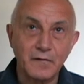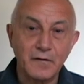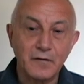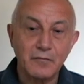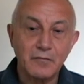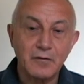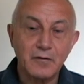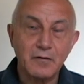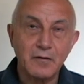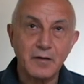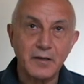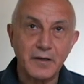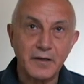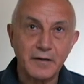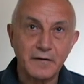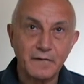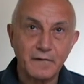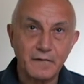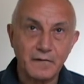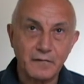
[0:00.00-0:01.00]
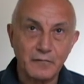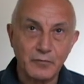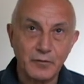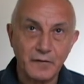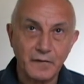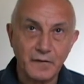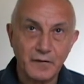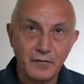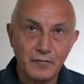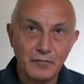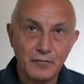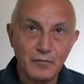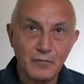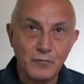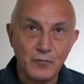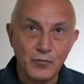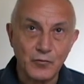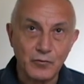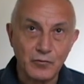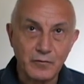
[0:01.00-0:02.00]
a little less, squeezing a
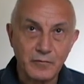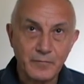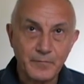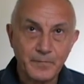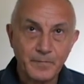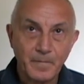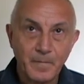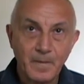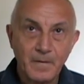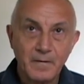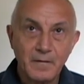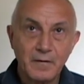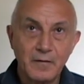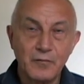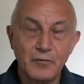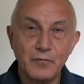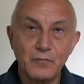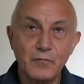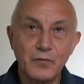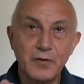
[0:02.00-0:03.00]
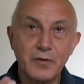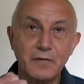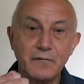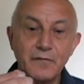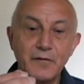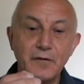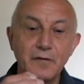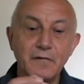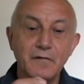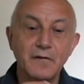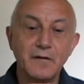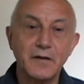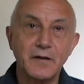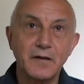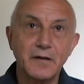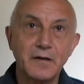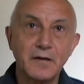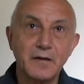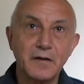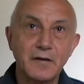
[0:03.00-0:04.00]
little more, what it feels
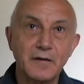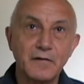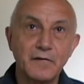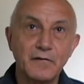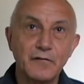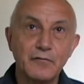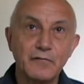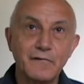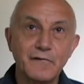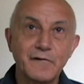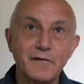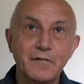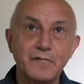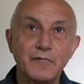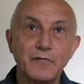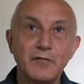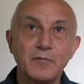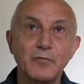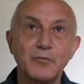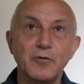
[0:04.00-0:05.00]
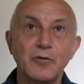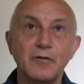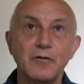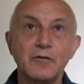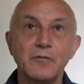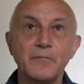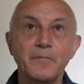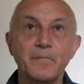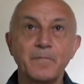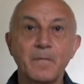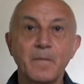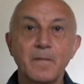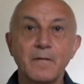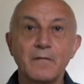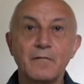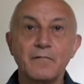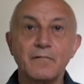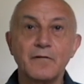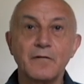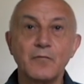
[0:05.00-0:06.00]
like as you shift the ball
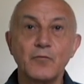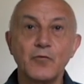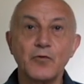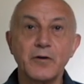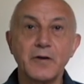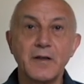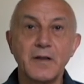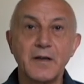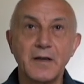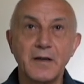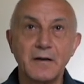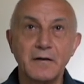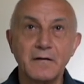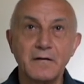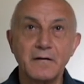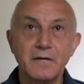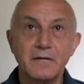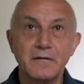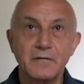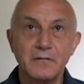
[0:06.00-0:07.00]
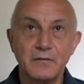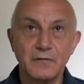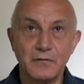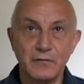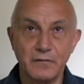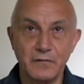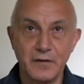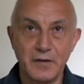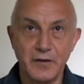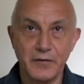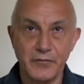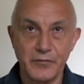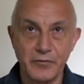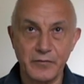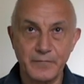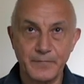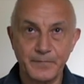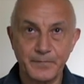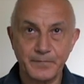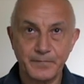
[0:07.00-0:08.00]
from one hand to the
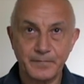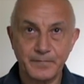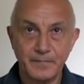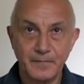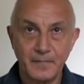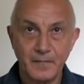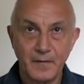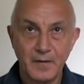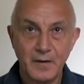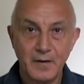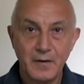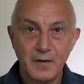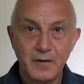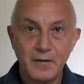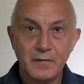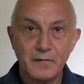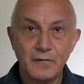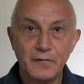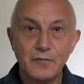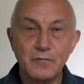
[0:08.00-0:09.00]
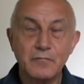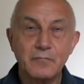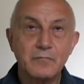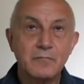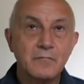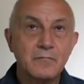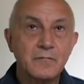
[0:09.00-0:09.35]
other. So